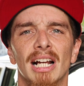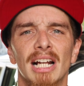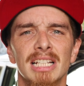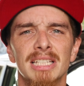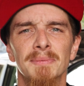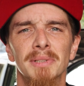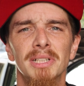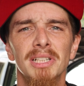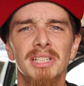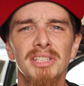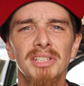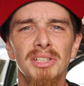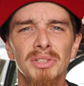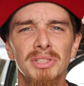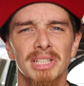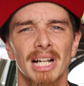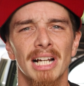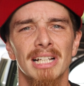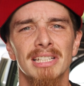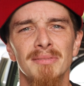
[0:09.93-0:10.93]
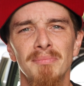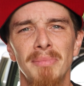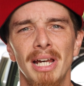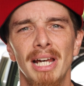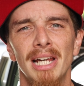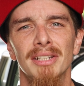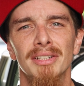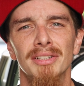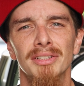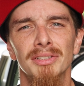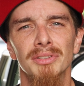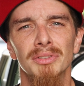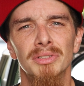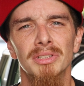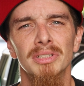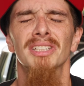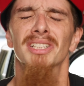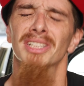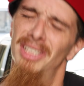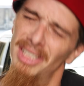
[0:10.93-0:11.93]
I got some good news and I got some bad news.
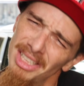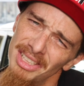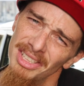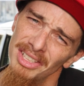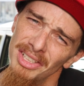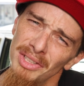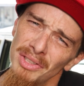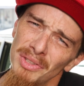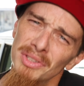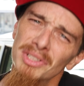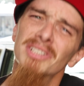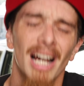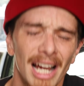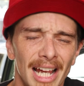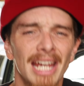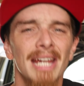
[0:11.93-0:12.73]
The good news, I